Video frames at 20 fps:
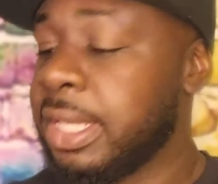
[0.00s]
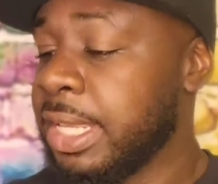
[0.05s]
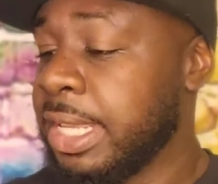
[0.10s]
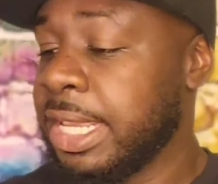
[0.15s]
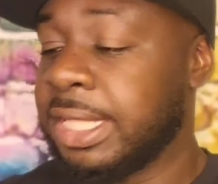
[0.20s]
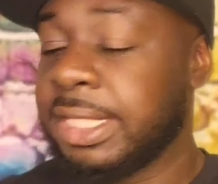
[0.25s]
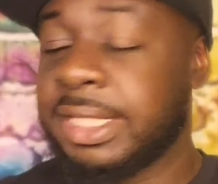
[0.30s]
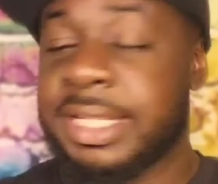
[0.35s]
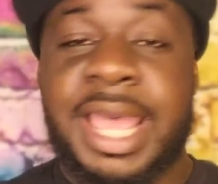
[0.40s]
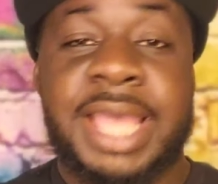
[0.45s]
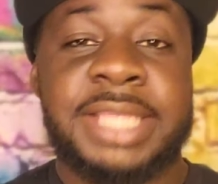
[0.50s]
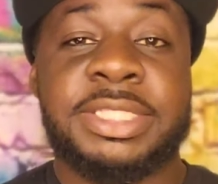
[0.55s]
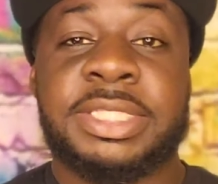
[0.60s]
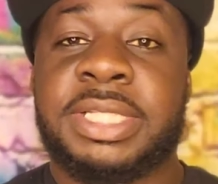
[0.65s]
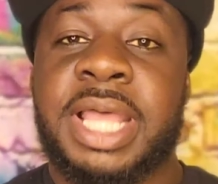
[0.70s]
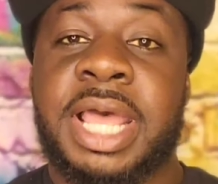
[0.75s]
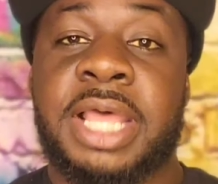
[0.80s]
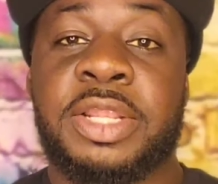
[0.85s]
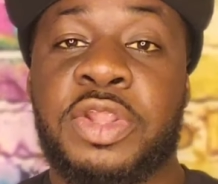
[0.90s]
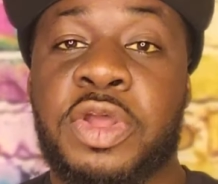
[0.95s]
It lasts a
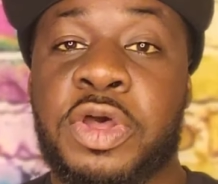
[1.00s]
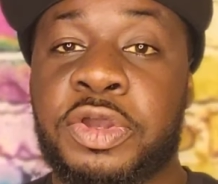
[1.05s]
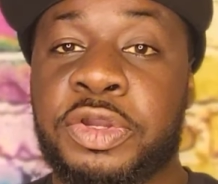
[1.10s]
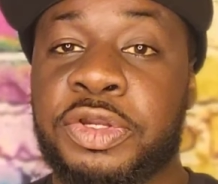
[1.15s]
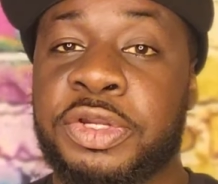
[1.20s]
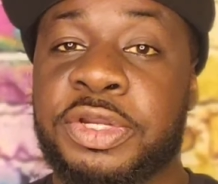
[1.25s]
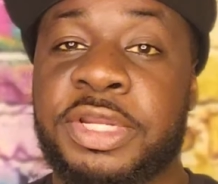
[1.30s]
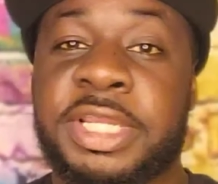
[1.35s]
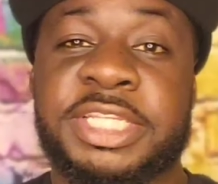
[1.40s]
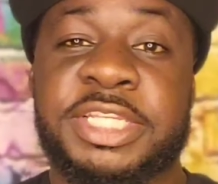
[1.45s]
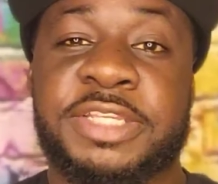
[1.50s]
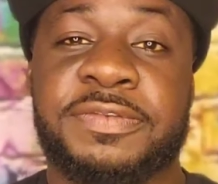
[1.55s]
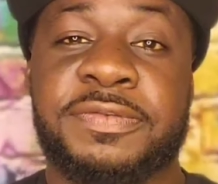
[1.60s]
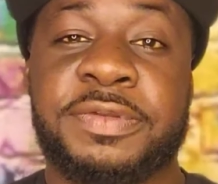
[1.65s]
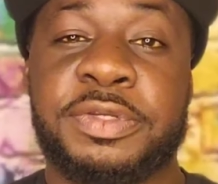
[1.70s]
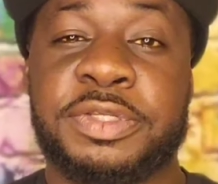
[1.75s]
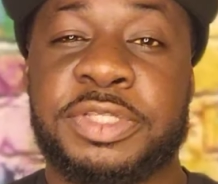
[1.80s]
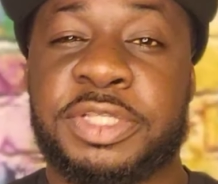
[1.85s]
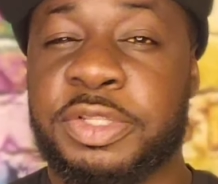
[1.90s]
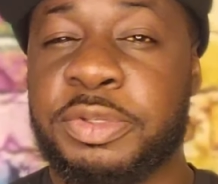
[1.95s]
lot longer. It just
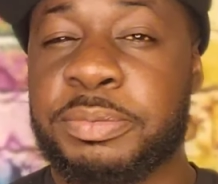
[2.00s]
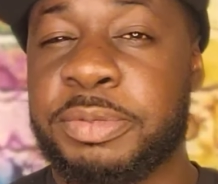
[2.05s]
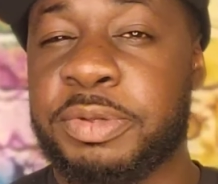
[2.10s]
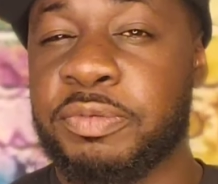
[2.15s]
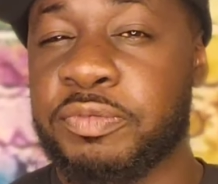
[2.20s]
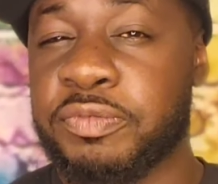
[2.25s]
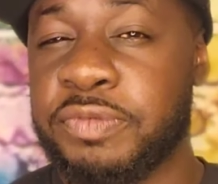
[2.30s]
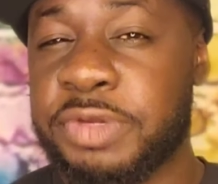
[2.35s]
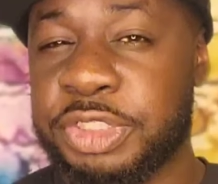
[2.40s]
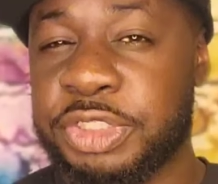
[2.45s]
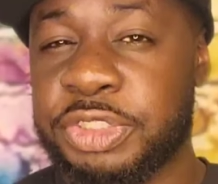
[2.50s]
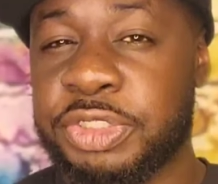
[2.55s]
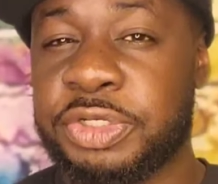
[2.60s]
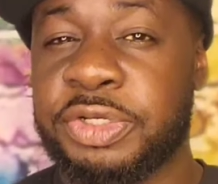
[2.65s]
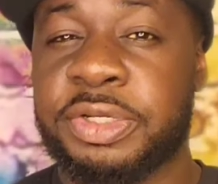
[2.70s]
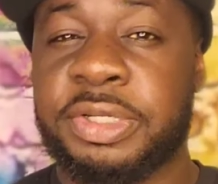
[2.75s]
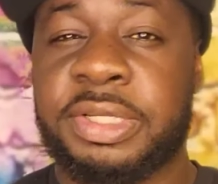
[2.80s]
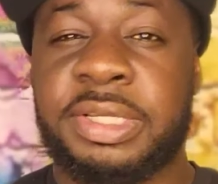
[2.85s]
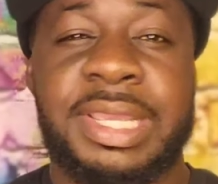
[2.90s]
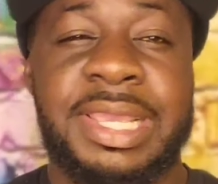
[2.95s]
feels a little bit
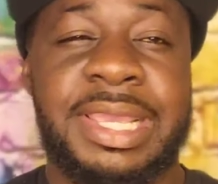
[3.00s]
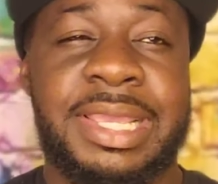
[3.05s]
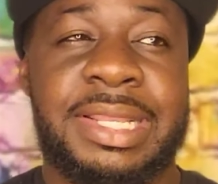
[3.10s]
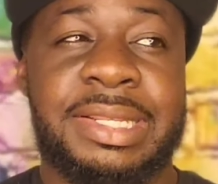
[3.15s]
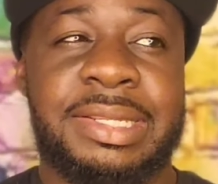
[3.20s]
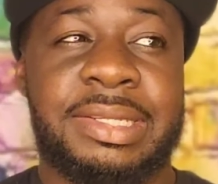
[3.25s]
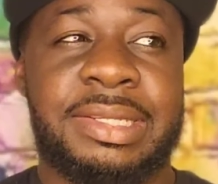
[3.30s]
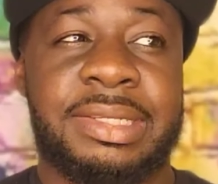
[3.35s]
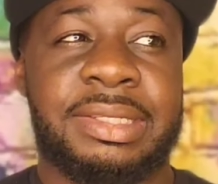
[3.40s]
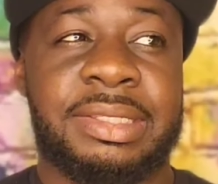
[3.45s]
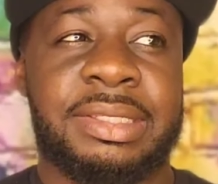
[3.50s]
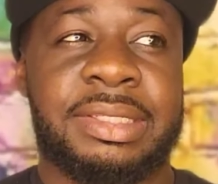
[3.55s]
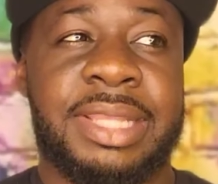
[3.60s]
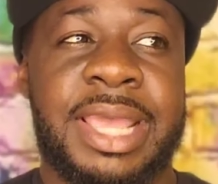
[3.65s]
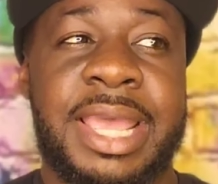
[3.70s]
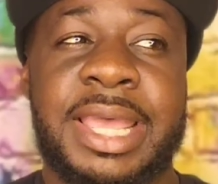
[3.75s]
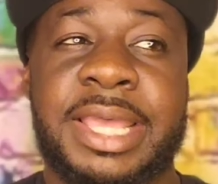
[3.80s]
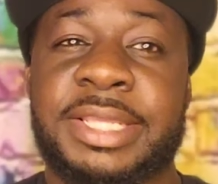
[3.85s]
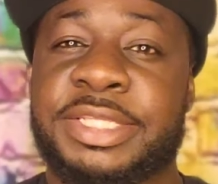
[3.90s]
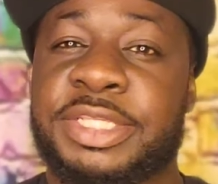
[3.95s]
richer. It
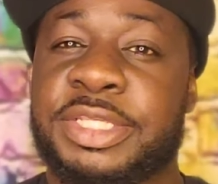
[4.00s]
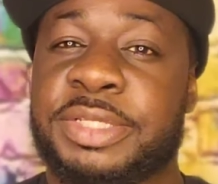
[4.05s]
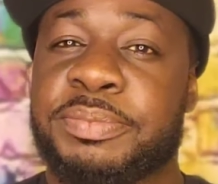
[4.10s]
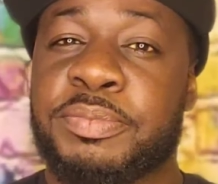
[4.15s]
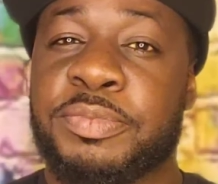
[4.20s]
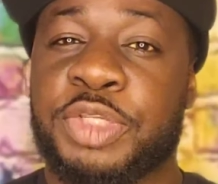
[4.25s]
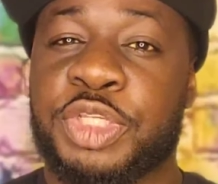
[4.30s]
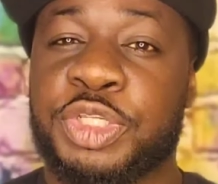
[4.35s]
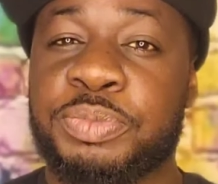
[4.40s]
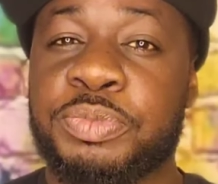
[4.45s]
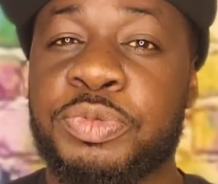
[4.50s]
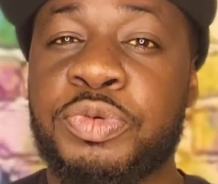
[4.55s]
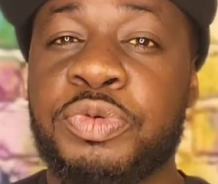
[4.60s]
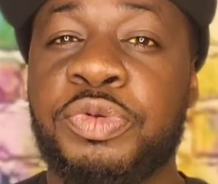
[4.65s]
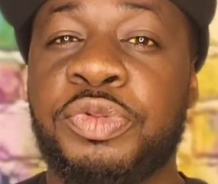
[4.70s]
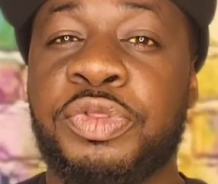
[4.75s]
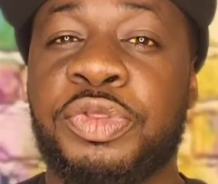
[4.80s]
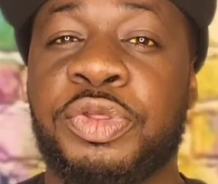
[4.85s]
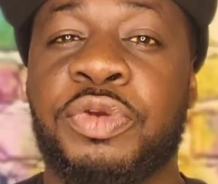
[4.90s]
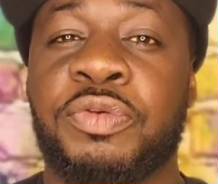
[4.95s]
has a
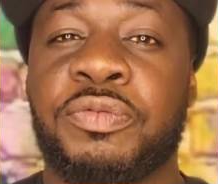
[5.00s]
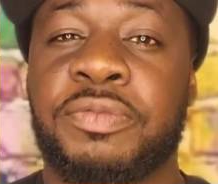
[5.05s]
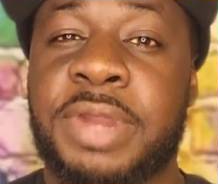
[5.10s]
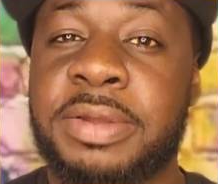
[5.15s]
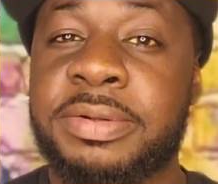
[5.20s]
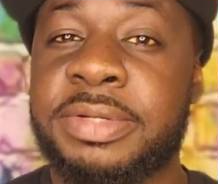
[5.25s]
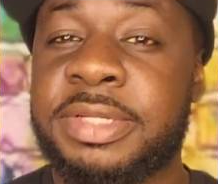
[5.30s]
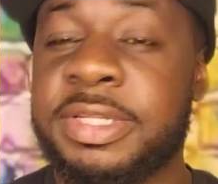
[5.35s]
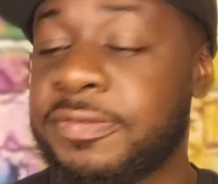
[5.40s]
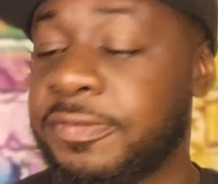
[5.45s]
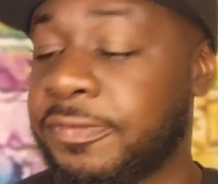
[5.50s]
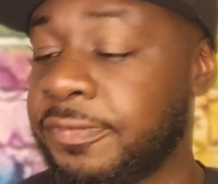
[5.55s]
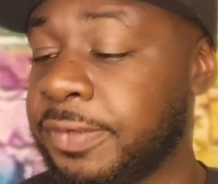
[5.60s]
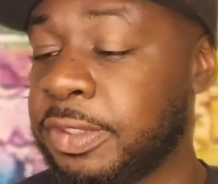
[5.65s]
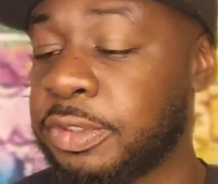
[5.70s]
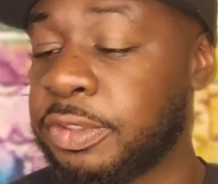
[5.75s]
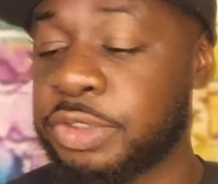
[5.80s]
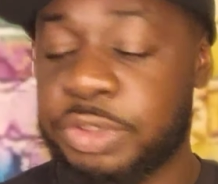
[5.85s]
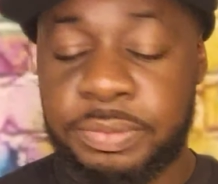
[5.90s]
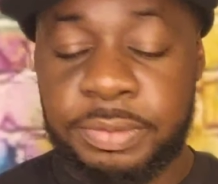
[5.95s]
smooth, rounded
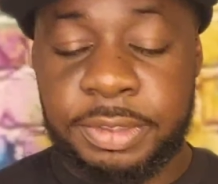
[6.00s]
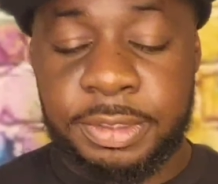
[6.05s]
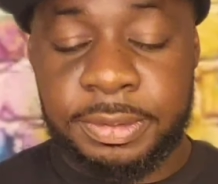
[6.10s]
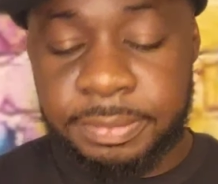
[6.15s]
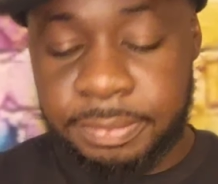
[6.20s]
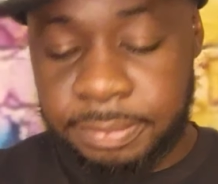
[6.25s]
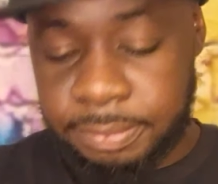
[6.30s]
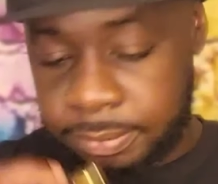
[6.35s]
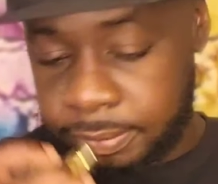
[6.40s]
feel to it.